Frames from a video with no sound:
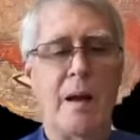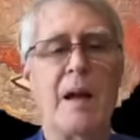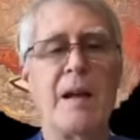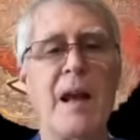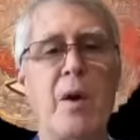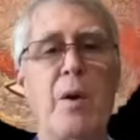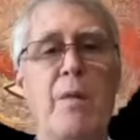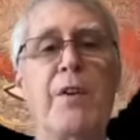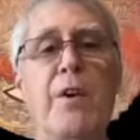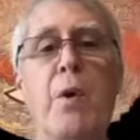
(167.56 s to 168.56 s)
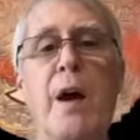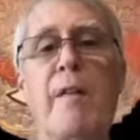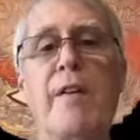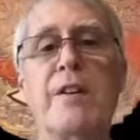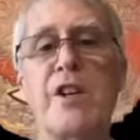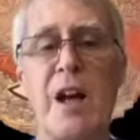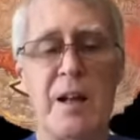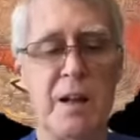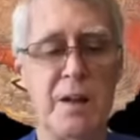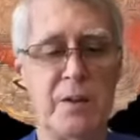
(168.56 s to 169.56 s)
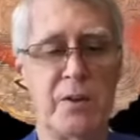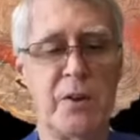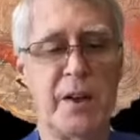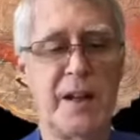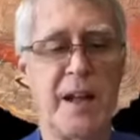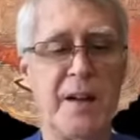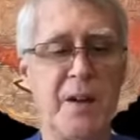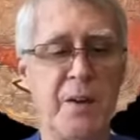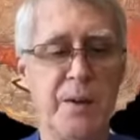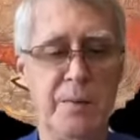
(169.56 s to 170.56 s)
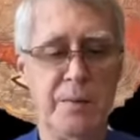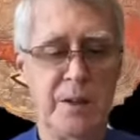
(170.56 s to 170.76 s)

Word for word: now, if you have a chalice or a candle